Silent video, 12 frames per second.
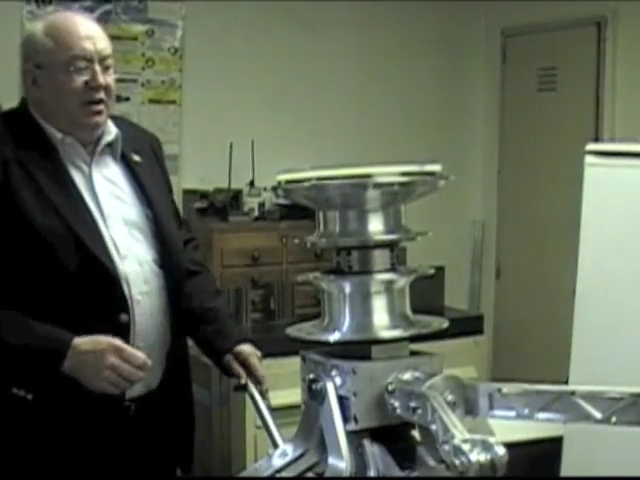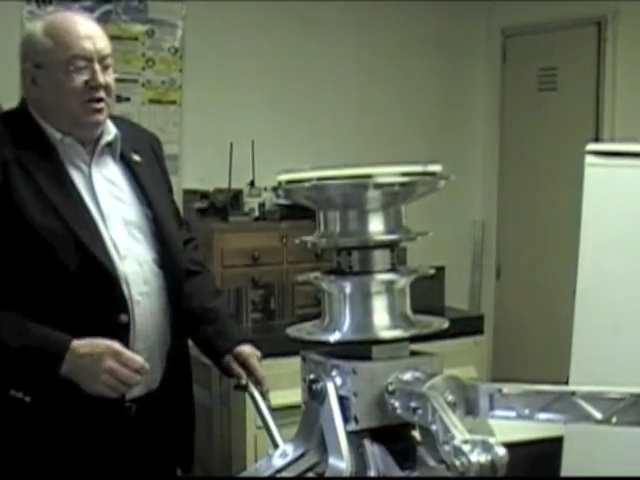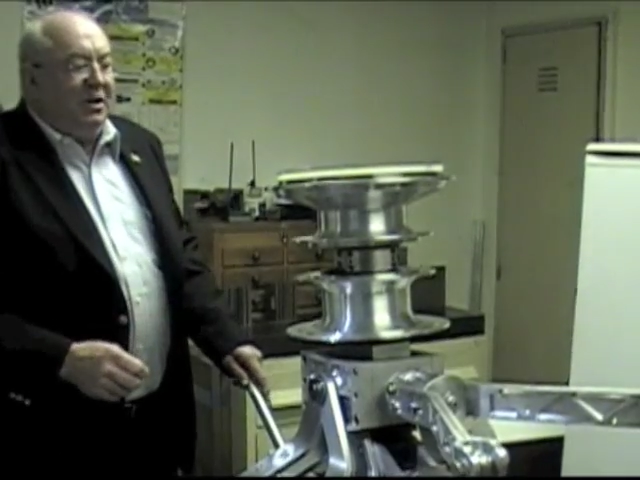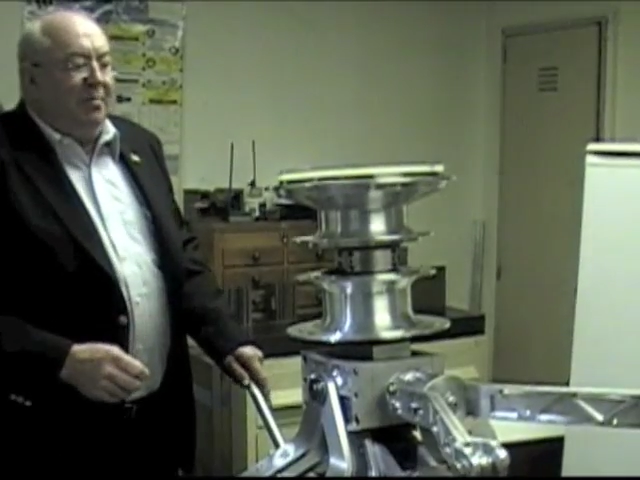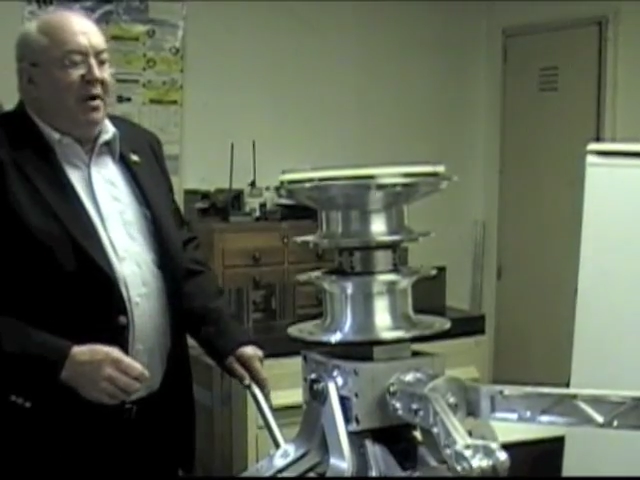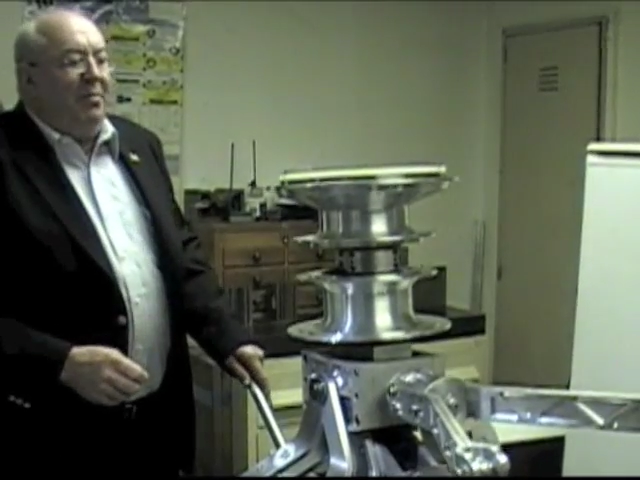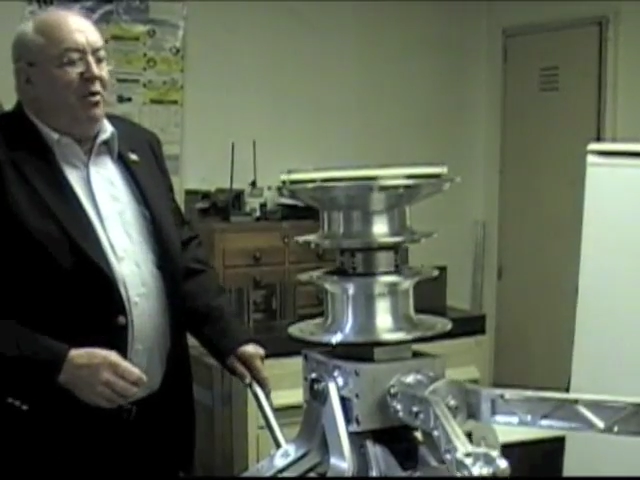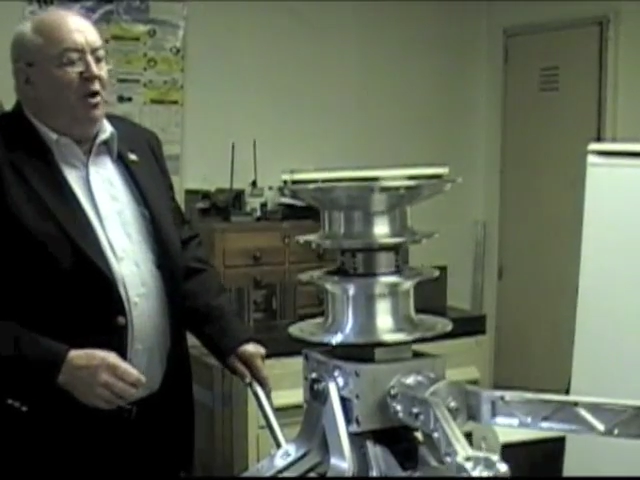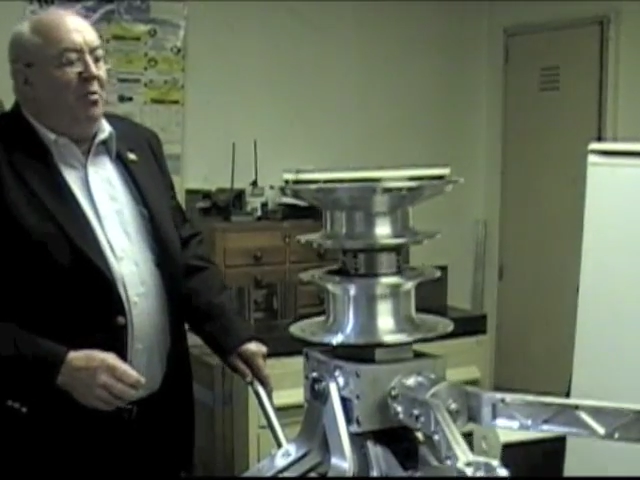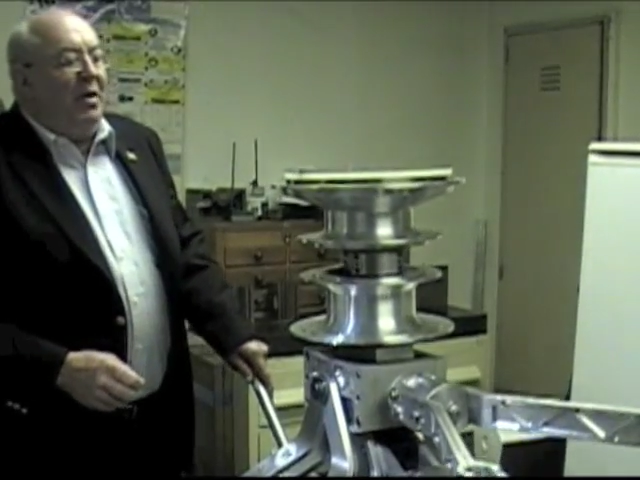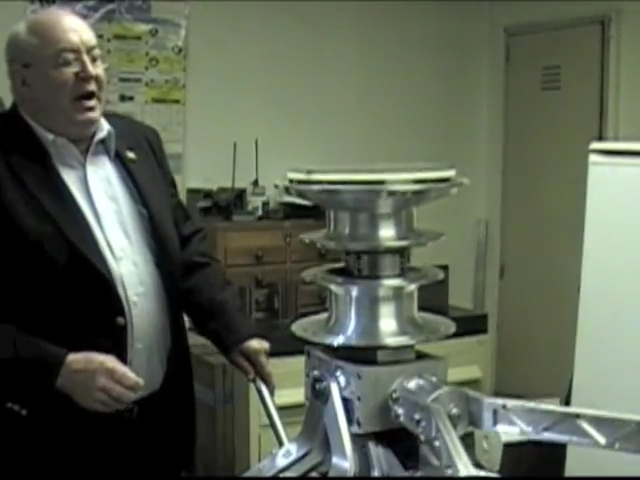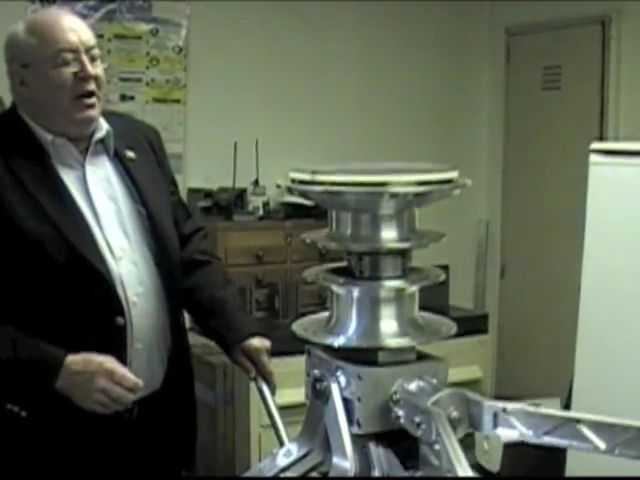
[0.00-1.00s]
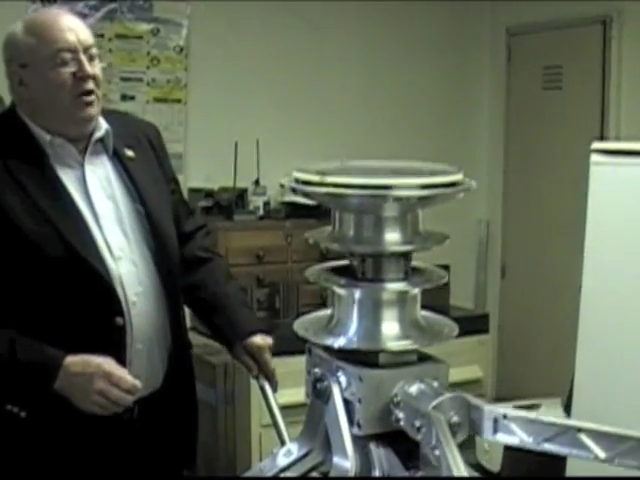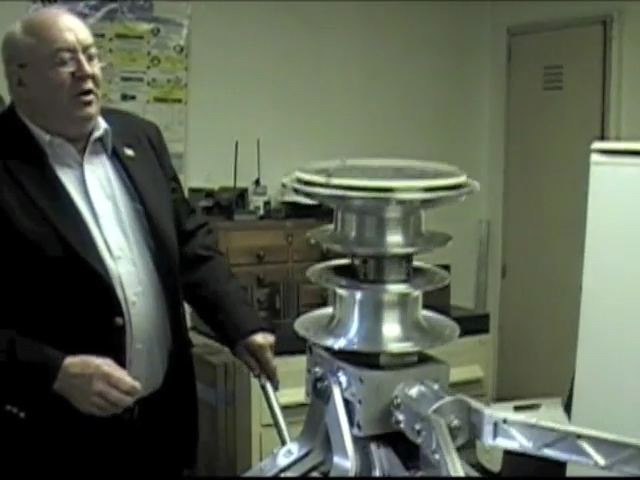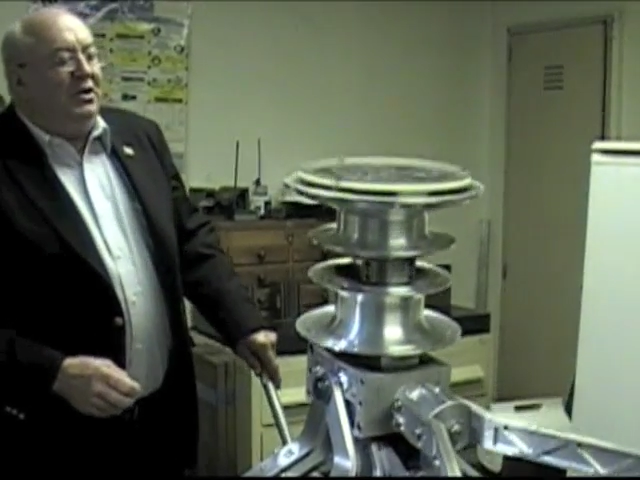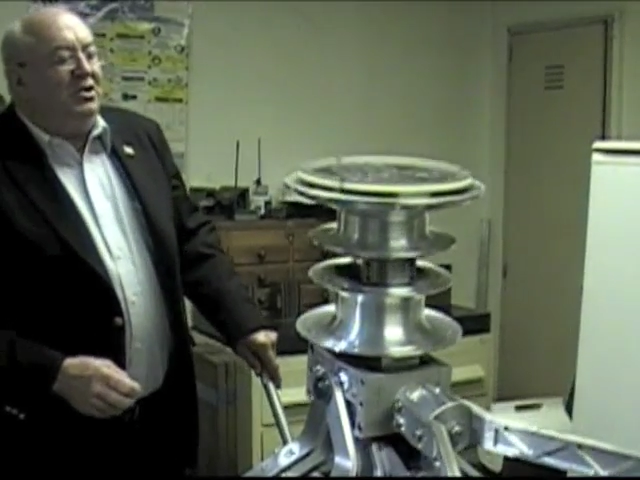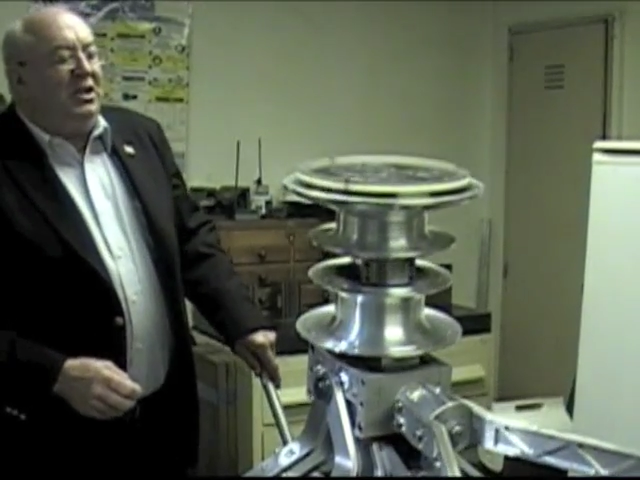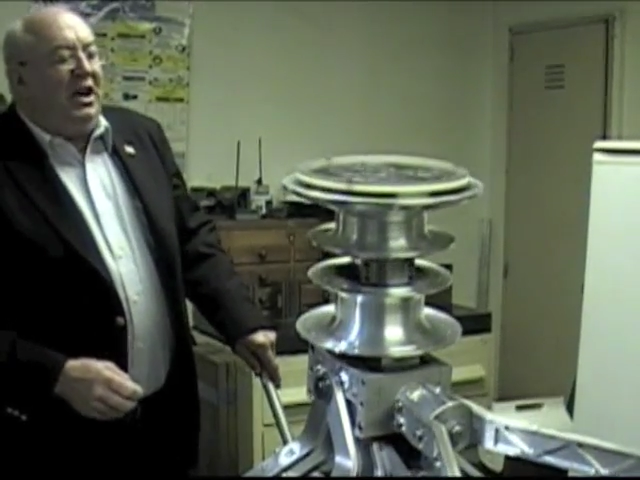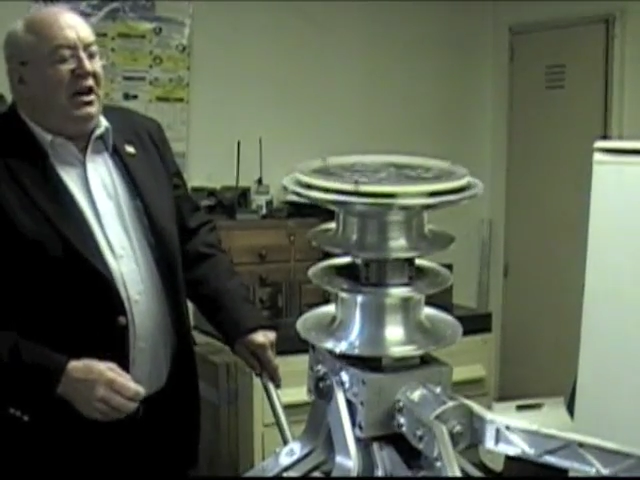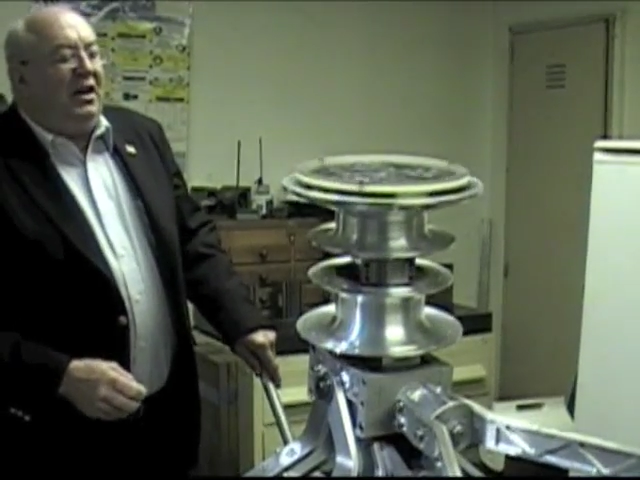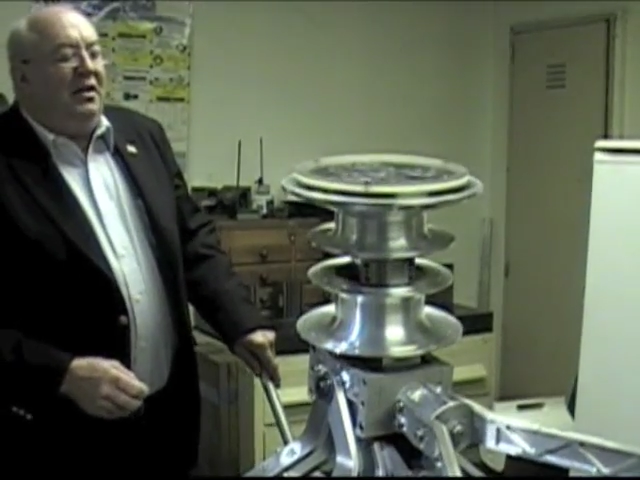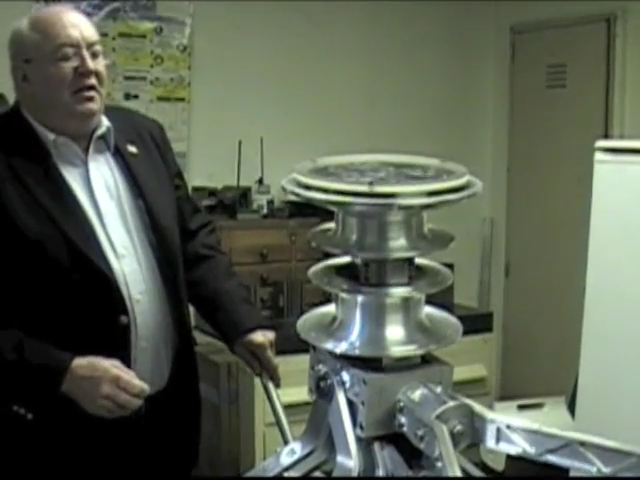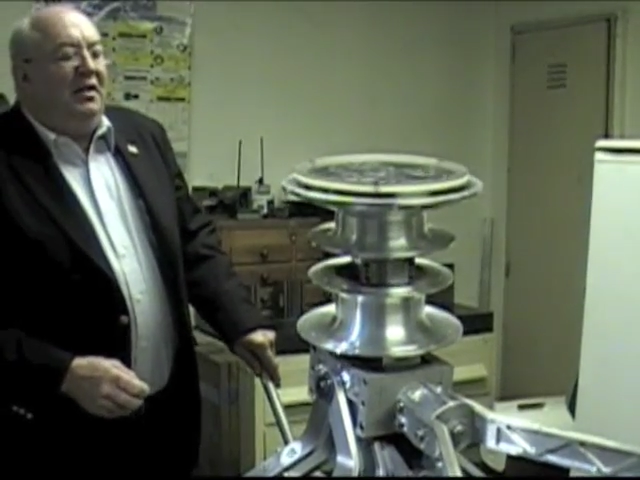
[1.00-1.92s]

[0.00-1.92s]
simply pull back on the stick,